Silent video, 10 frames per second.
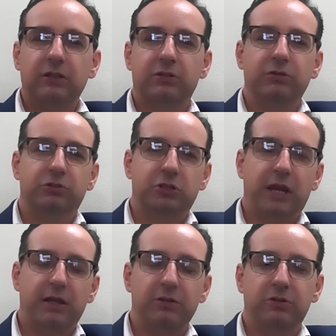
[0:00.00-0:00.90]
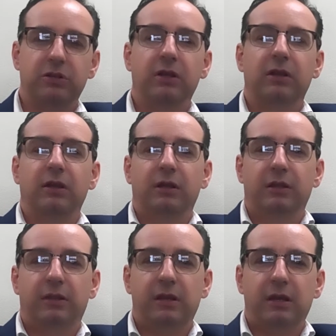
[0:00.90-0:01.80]
to change
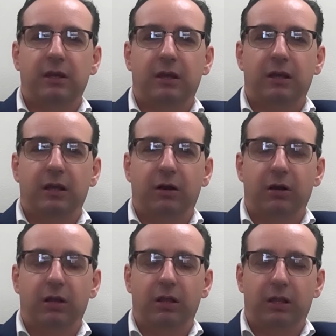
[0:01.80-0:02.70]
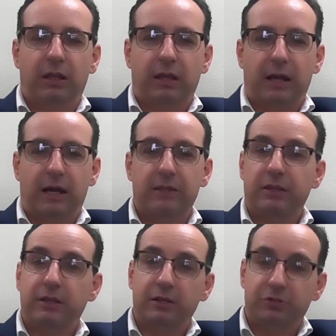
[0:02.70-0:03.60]
the either
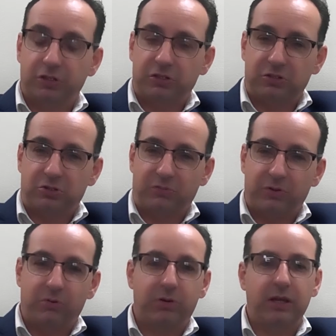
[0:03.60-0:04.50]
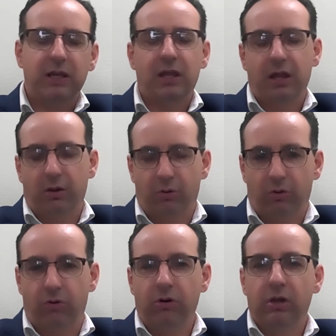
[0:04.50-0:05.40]
the existence of the order
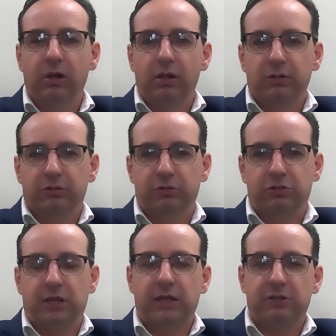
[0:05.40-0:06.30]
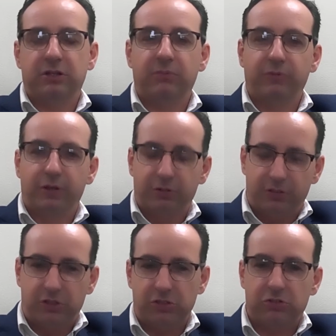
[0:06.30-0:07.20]
or to change some of the
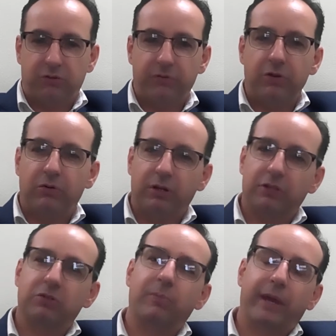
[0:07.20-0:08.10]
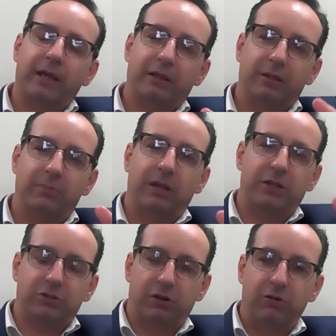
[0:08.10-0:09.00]
conditions of the order to make them
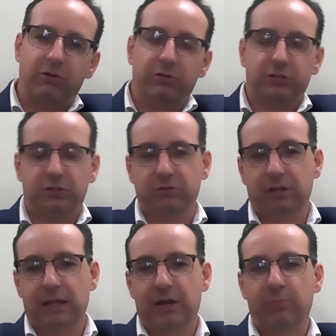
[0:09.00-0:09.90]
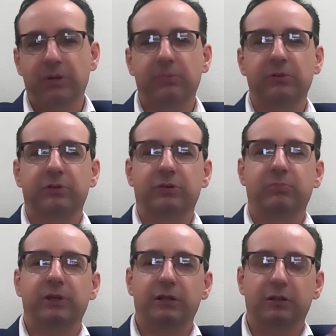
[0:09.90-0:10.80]
less onerous, to allow people to
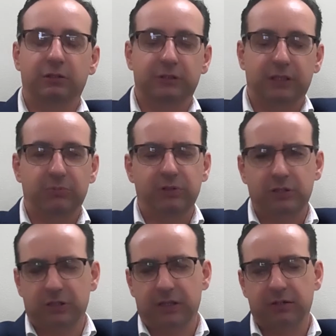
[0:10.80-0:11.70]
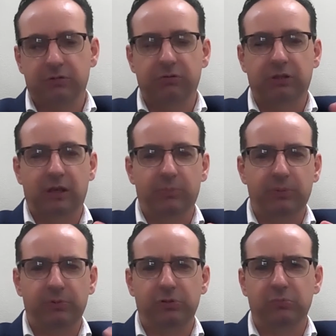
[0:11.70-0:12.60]
be in contact with each other, to allow
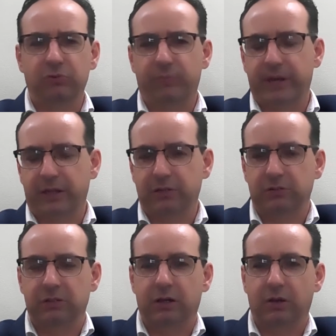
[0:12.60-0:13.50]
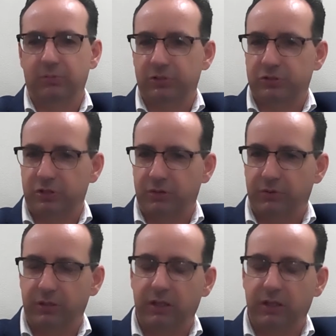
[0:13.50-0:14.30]
people to move back into their homes and so on.